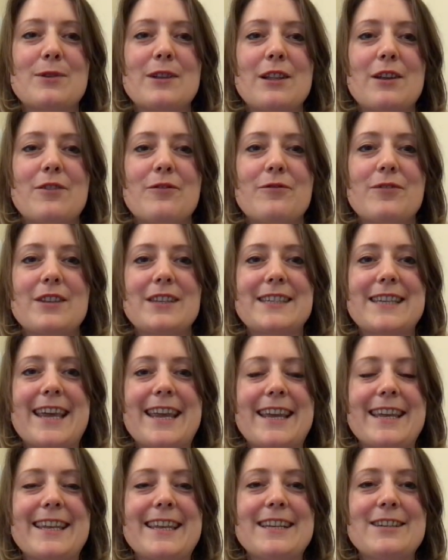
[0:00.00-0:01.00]
will often
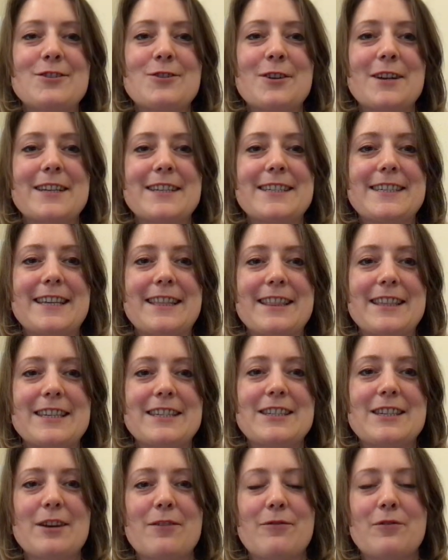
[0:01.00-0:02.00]
take an interest in the
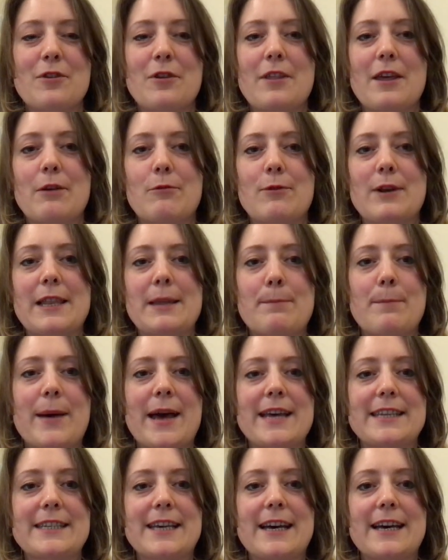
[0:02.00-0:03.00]
stuff that they're really
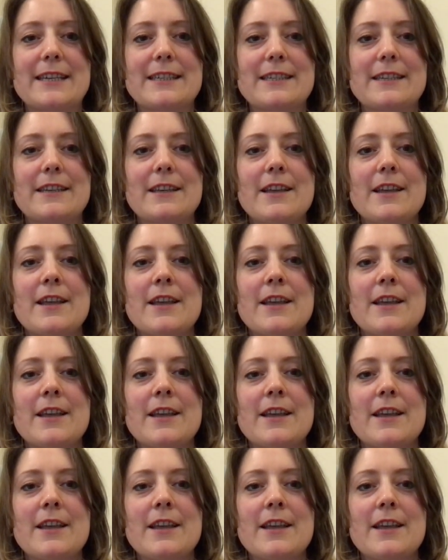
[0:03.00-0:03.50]
bad at.